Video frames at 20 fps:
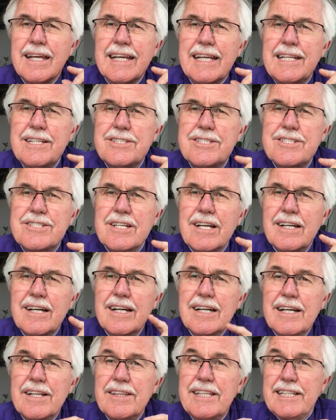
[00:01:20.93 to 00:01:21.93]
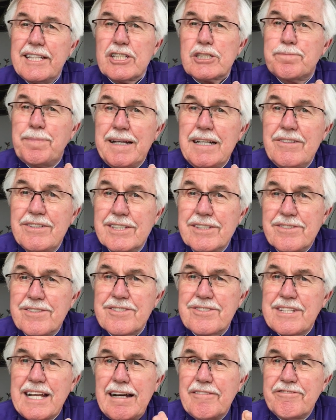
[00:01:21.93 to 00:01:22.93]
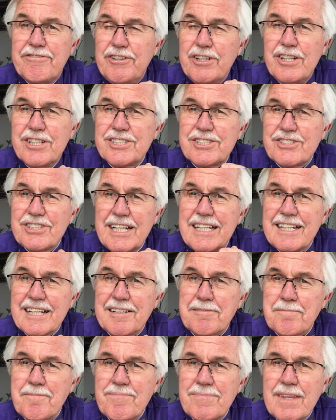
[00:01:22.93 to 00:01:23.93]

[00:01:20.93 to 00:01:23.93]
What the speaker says: is the experience, that first thing.